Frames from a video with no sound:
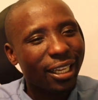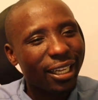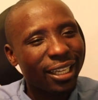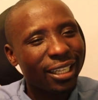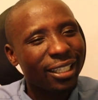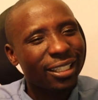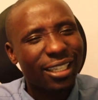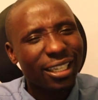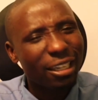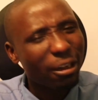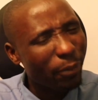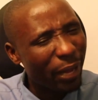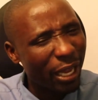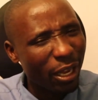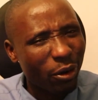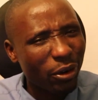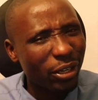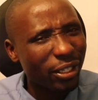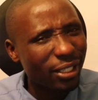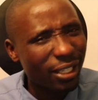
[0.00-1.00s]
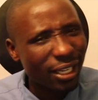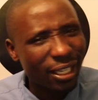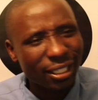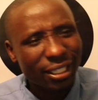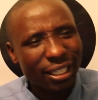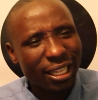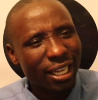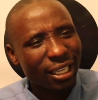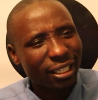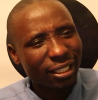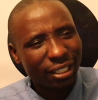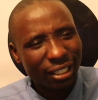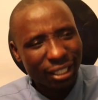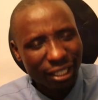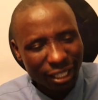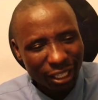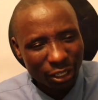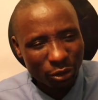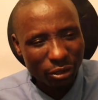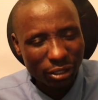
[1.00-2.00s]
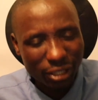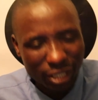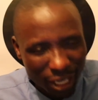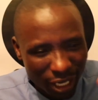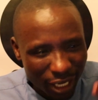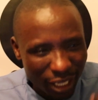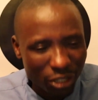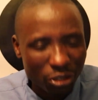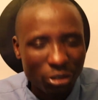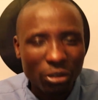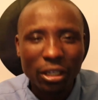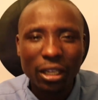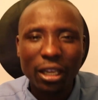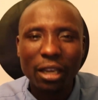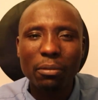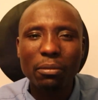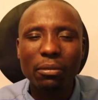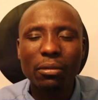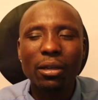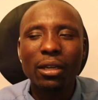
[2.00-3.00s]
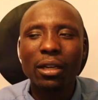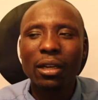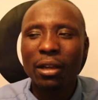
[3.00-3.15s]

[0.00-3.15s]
is it by coincidence that US delegation came,